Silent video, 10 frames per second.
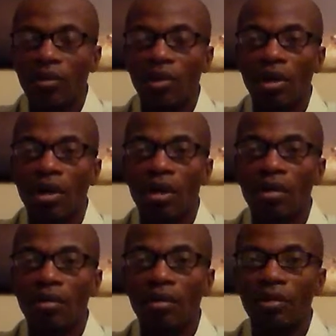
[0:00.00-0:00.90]
We'll
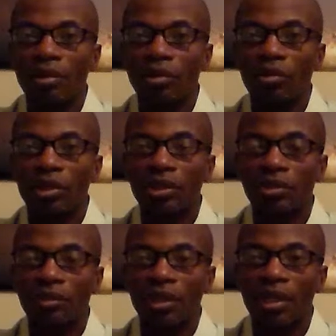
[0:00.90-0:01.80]
all be
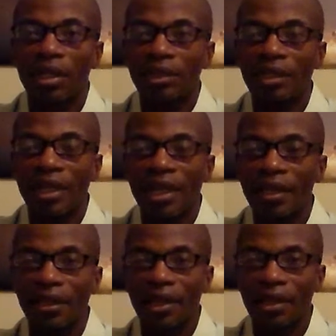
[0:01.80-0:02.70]
worshiping God day
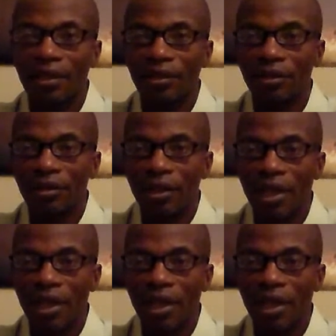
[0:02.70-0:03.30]
and night,